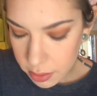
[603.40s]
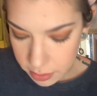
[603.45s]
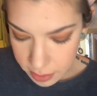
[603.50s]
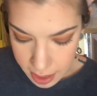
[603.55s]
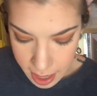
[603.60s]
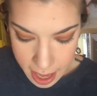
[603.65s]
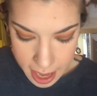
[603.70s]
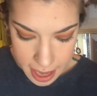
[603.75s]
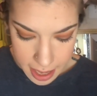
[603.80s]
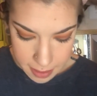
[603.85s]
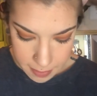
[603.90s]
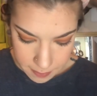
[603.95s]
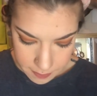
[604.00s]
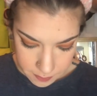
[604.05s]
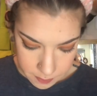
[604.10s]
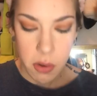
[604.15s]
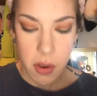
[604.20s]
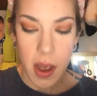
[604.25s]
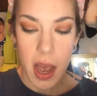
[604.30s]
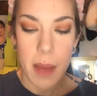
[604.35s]
Okay.
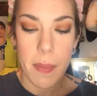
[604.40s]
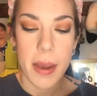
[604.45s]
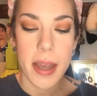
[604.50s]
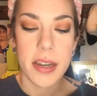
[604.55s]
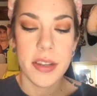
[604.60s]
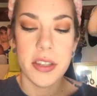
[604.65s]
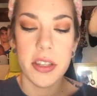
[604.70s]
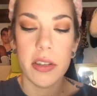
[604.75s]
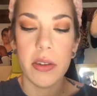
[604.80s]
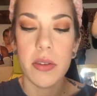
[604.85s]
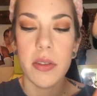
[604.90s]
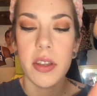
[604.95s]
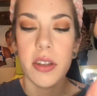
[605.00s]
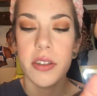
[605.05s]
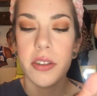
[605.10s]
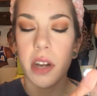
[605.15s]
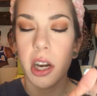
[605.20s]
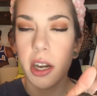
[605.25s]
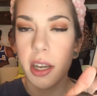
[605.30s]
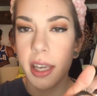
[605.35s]
You know what? I might do the
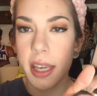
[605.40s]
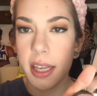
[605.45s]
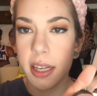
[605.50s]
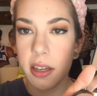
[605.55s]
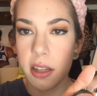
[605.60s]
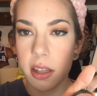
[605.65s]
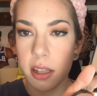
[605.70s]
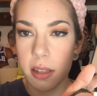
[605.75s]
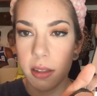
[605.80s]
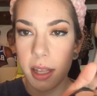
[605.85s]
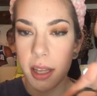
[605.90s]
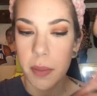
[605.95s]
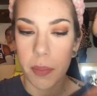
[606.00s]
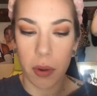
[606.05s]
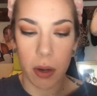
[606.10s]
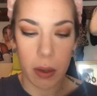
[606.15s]
dark into the light